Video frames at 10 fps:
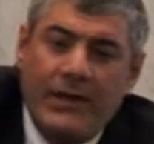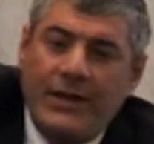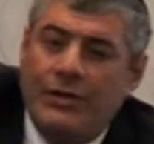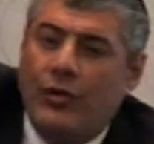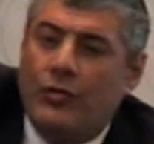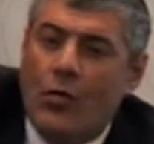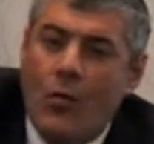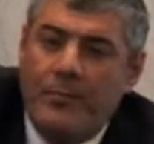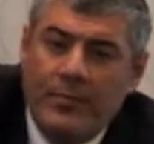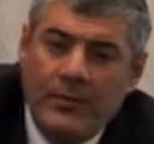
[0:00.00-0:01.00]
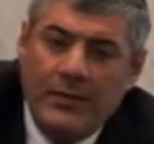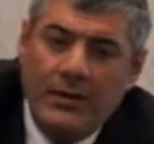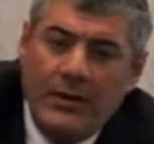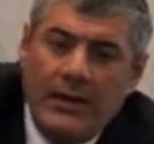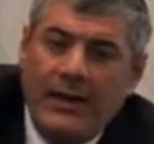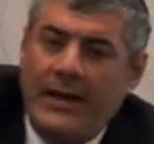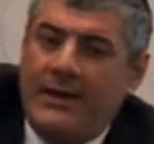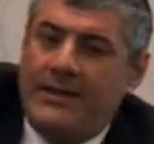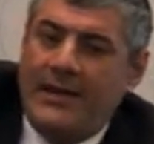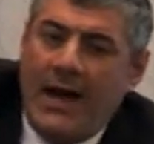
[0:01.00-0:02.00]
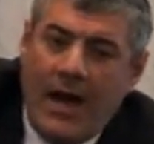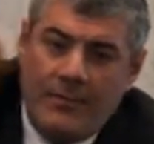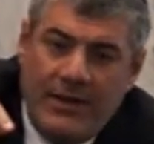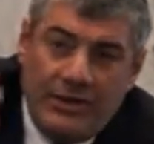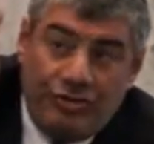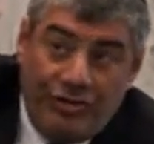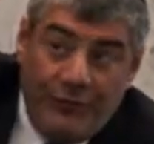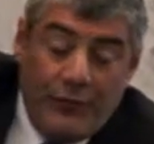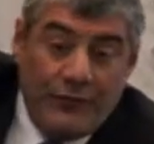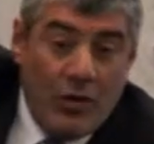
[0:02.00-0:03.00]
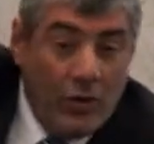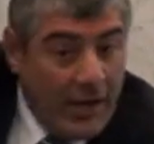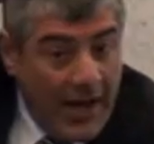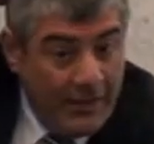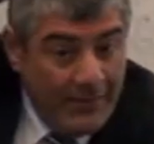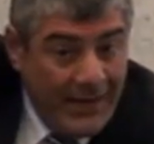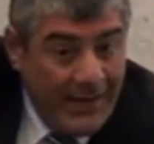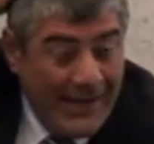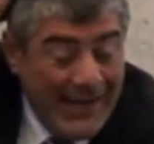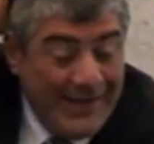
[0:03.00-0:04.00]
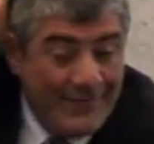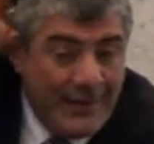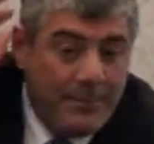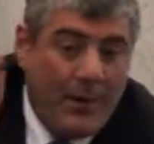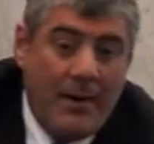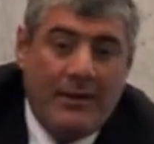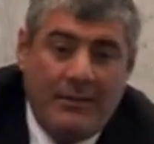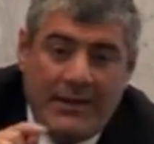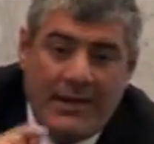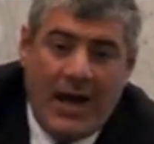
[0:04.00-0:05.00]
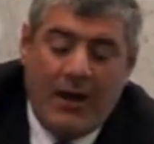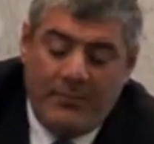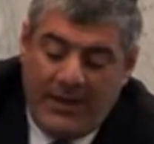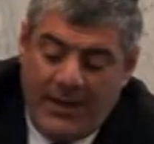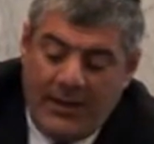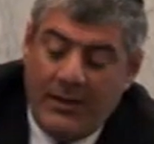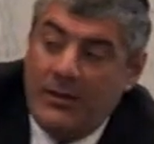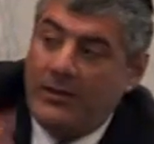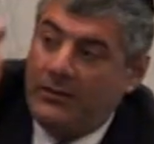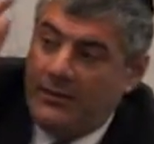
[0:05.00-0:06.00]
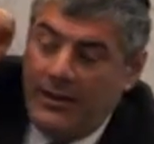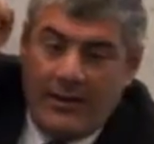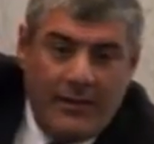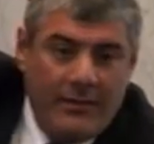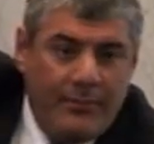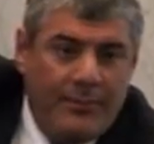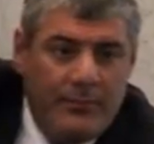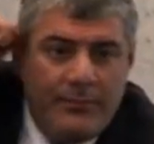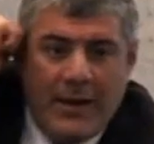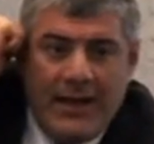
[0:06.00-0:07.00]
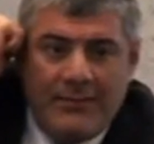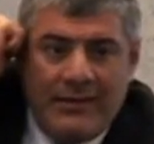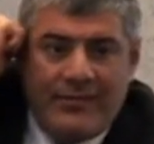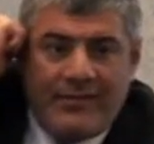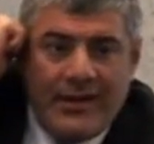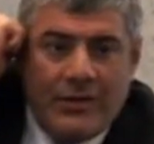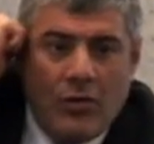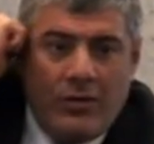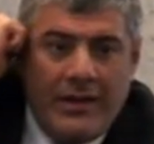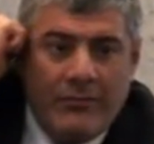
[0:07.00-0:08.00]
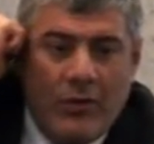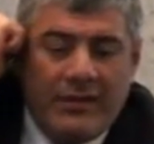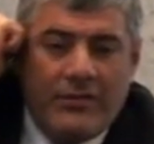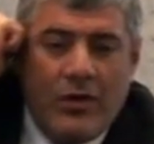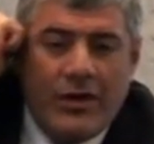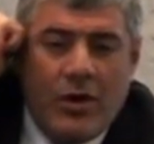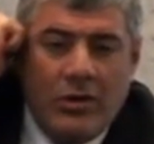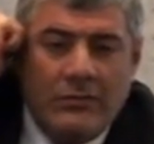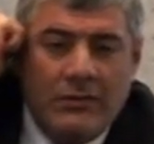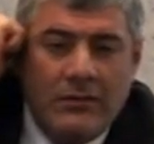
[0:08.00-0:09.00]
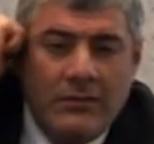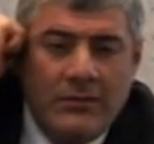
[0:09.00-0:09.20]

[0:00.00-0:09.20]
in your group, in the army, the chief of the whole army, every problem in the army, the prime minister called him. What's going on?